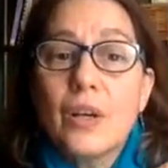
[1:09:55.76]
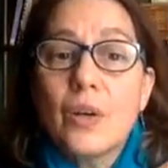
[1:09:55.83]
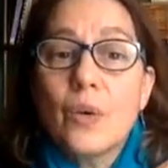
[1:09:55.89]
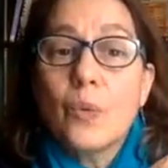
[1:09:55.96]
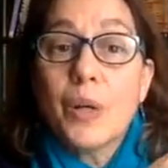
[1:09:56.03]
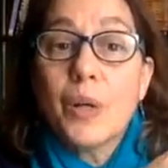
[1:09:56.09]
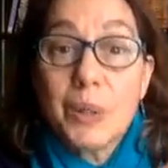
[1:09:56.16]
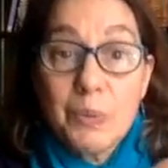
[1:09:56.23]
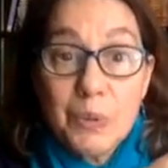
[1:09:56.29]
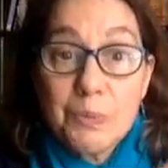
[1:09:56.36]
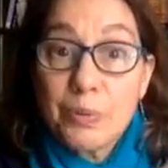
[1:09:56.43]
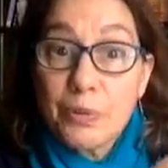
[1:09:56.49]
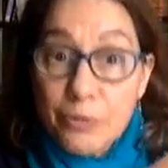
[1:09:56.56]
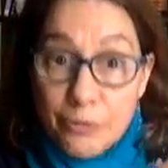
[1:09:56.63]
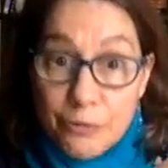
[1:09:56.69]
What I would
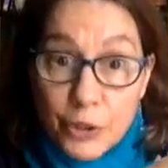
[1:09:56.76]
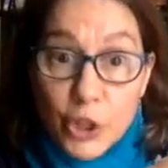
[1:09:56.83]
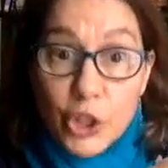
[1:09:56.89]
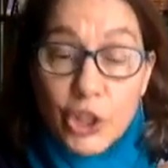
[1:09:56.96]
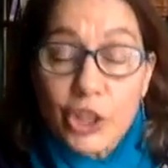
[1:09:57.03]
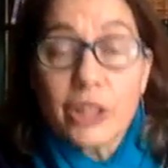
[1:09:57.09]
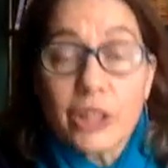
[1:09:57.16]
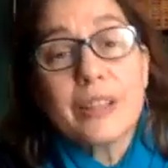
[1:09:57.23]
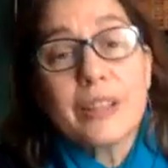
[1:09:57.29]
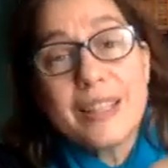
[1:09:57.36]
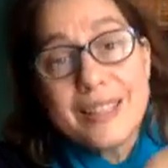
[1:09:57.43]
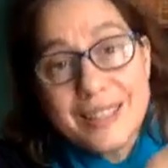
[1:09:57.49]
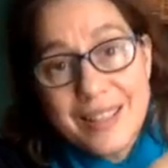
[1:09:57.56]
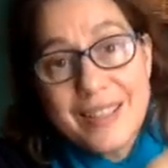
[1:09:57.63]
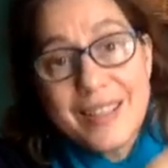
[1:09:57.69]
prefer
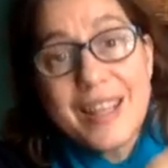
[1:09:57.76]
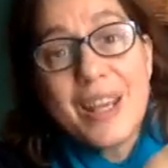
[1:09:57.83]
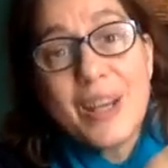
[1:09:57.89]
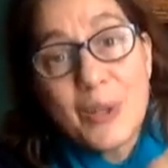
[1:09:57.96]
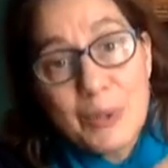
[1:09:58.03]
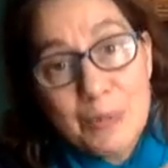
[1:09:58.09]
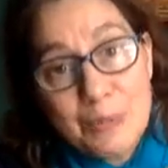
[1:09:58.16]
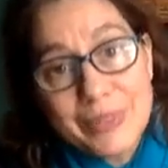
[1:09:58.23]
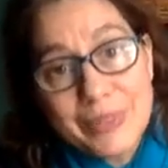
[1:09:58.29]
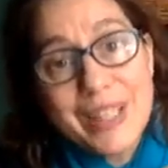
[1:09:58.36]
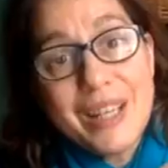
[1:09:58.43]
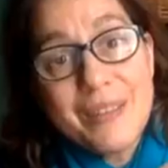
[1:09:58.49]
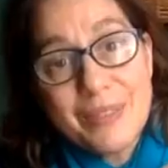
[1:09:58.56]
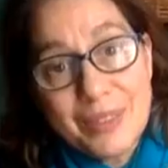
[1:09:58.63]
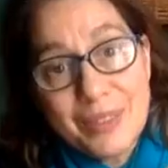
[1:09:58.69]
is to think or
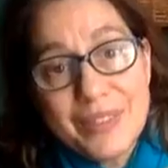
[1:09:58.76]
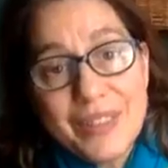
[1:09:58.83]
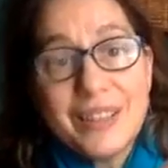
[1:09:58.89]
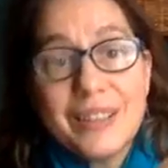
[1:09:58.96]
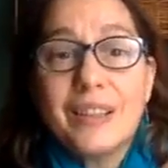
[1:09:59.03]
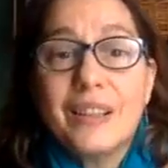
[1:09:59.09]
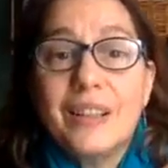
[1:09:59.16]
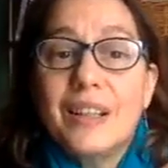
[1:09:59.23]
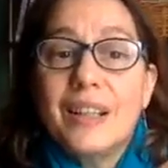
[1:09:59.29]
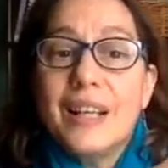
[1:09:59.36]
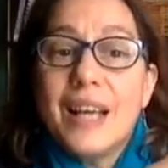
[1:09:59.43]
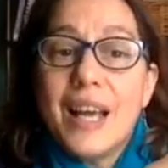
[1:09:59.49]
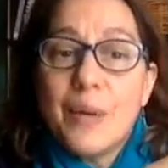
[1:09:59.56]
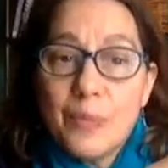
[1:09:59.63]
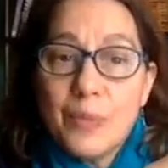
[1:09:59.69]
believe or feel,
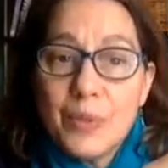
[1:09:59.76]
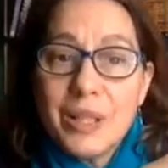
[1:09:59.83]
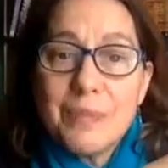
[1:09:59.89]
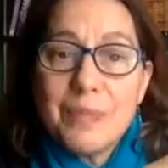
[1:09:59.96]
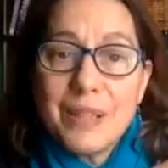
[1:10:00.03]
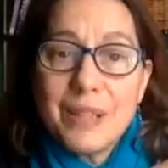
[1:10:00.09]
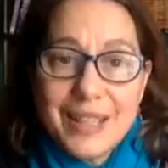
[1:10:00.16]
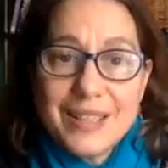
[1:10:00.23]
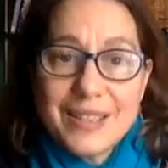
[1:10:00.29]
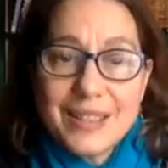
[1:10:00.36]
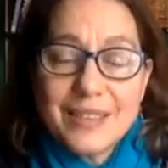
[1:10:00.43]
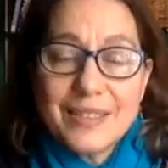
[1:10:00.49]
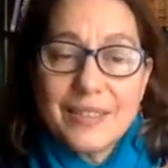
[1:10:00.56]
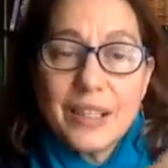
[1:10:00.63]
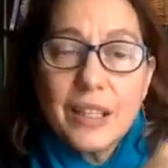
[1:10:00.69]
and wouldn't it be nice
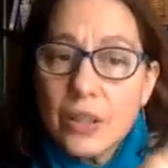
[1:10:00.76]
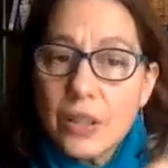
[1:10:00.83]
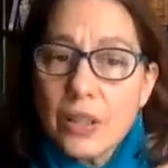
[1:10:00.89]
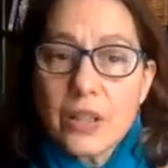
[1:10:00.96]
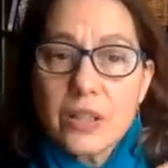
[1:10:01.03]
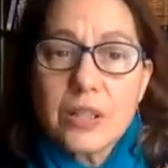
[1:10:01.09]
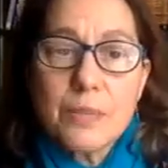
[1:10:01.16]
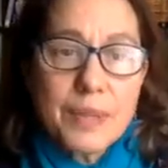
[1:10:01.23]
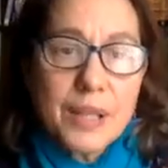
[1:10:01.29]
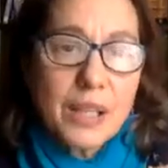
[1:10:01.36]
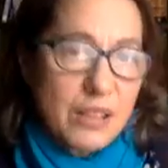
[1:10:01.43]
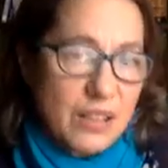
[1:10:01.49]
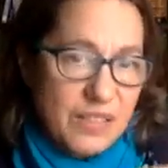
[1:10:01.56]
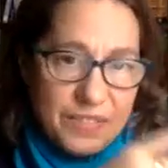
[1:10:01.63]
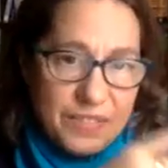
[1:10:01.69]
if? It could also be
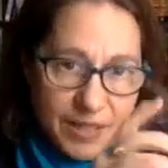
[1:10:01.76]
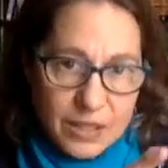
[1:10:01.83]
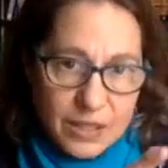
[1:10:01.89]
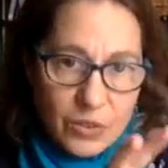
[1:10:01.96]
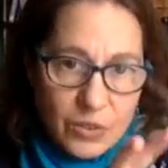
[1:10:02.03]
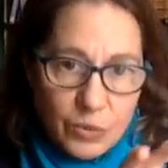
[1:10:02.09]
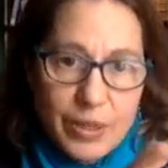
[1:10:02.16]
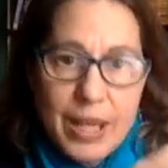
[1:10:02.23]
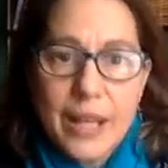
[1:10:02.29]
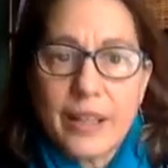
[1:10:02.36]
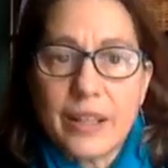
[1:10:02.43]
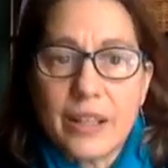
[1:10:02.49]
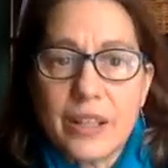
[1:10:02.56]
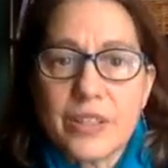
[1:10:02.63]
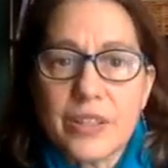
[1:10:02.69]
a physical
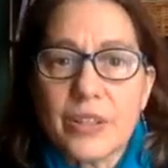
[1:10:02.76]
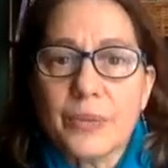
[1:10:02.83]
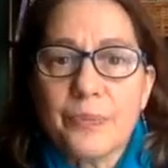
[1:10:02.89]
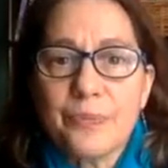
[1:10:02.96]
reality too.